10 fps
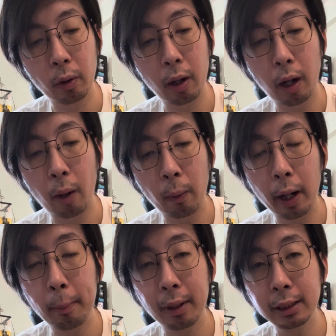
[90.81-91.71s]
our I
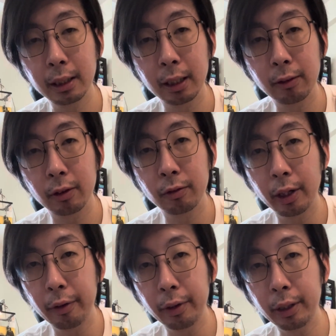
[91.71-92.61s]
plus have a
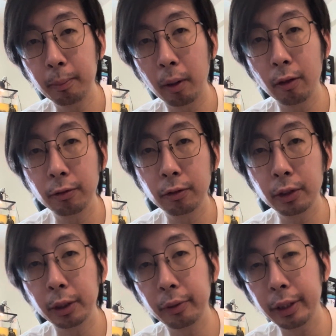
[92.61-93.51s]
very powerful
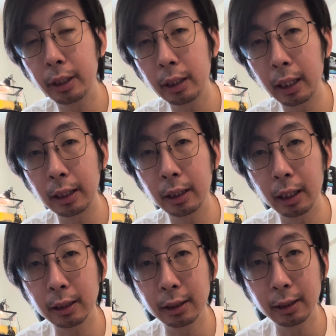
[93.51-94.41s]
ingredient,
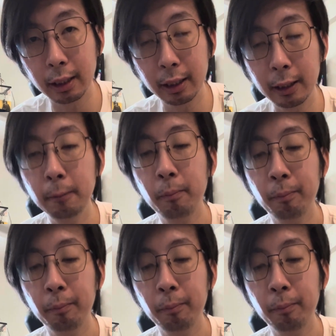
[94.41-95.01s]
astaxanthin,